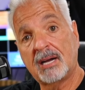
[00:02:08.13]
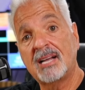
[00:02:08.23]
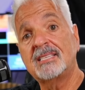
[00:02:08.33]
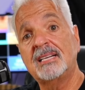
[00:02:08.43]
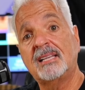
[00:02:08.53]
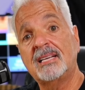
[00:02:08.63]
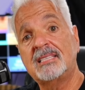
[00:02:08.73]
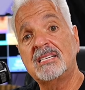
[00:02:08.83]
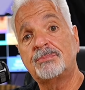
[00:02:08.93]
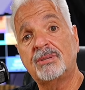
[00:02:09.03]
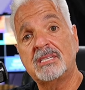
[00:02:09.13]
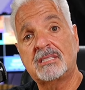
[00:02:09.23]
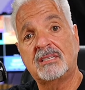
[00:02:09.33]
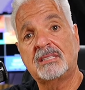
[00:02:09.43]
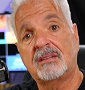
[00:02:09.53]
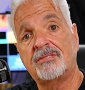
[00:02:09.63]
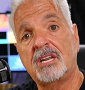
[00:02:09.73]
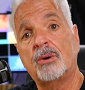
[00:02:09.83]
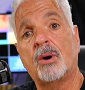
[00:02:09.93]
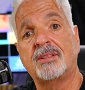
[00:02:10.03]
content like this, please click the
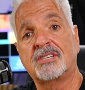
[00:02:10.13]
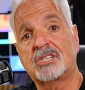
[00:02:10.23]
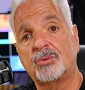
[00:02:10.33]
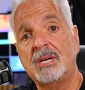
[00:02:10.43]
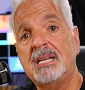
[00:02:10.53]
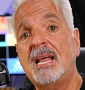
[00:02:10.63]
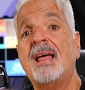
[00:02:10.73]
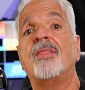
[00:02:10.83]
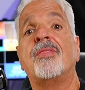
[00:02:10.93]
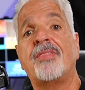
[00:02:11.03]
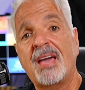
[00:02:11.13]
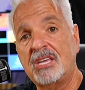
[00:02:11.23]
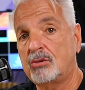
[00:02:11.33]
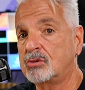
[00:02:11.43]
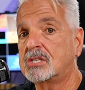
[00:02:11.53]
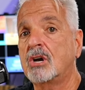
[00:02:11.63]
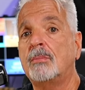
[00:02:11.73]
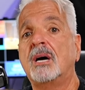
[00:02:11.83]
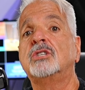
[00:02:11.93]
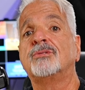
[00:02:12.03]
video on the screen, and thank you so
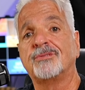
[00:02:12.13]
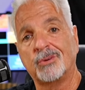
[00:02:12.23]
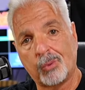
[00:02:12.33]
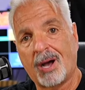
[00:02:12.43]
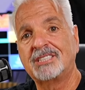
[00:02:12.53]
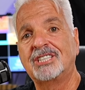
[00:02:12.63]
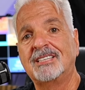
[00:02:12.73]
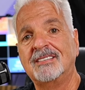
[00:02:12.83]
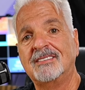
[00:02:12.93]
much for watching.